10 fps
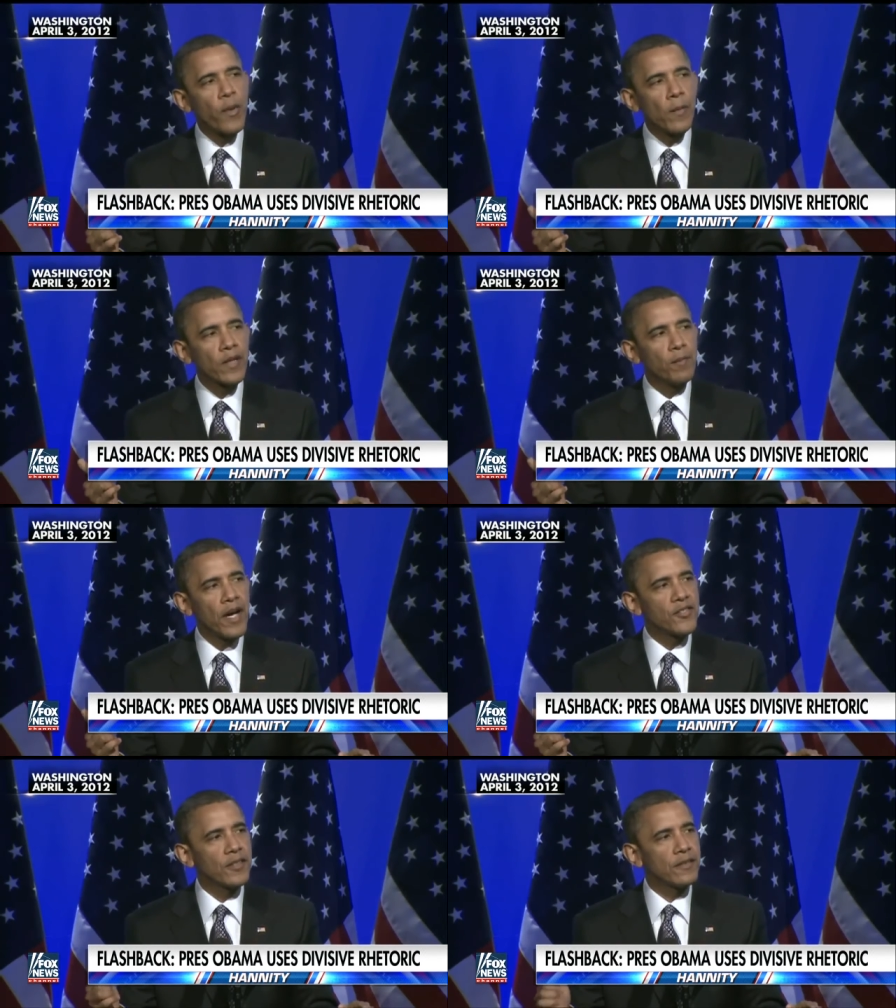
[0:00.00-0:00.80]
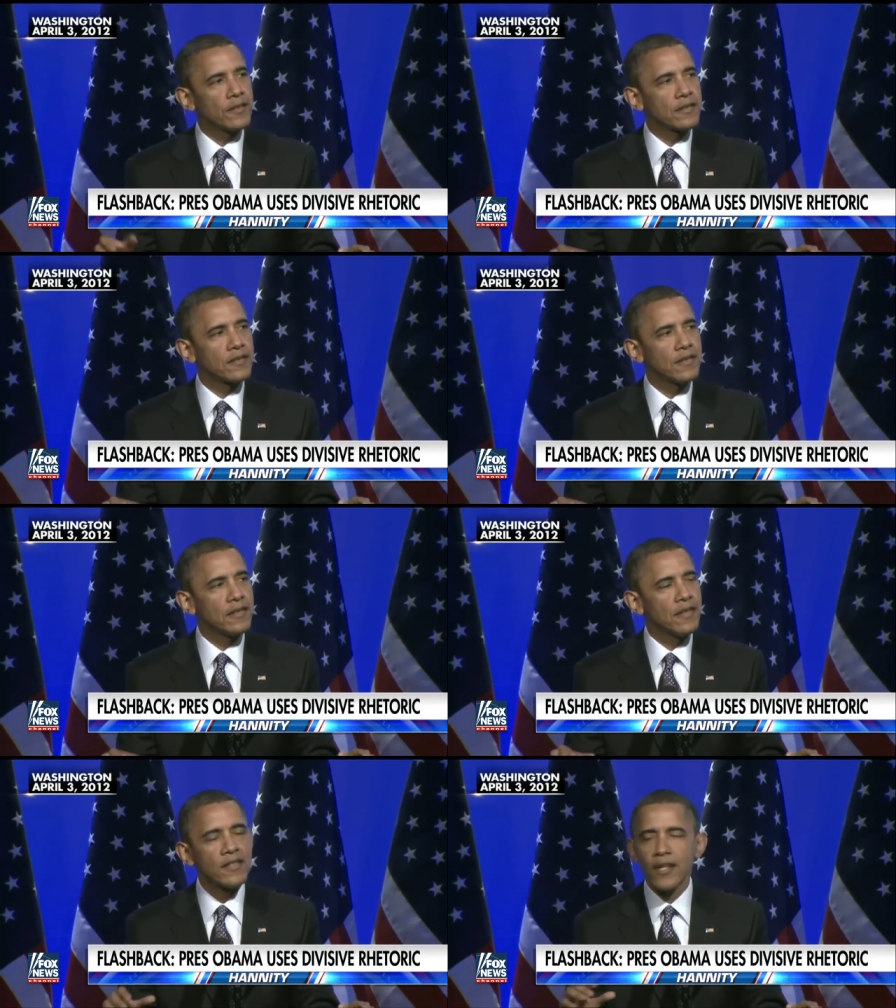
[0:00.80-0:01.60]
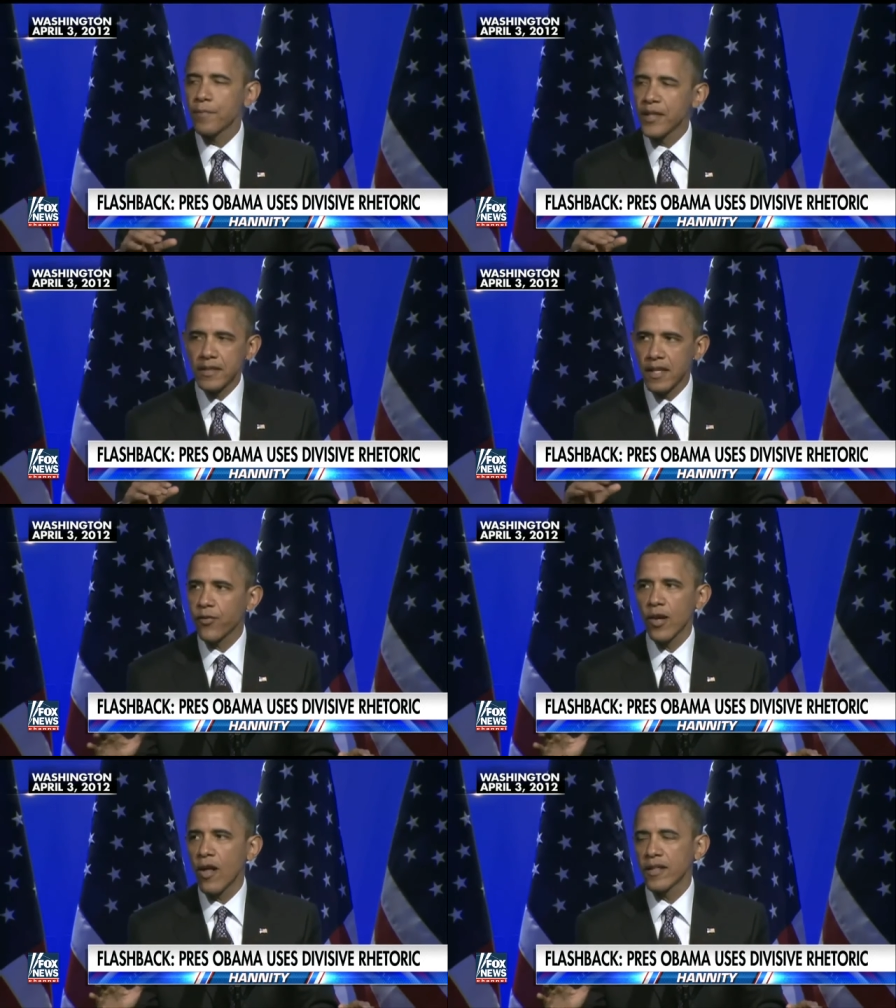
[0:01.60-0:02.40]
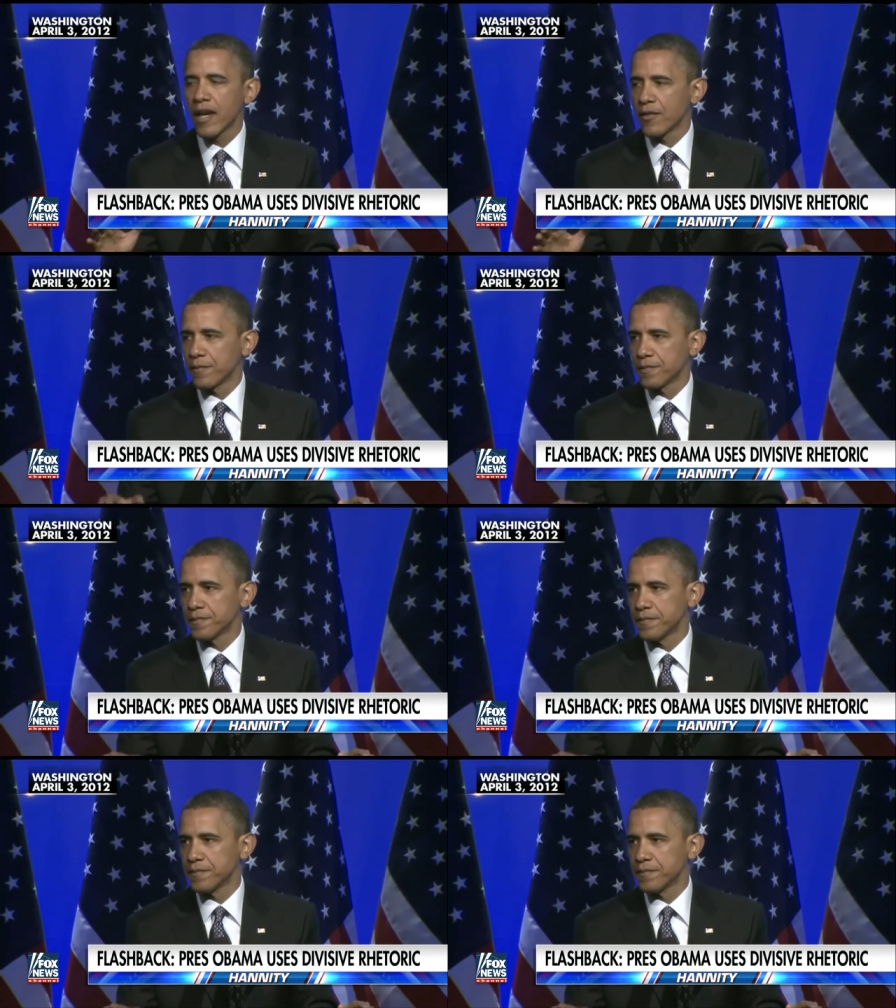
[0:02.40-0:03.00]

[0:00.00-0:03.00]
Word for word: Republican budget is something different altogether.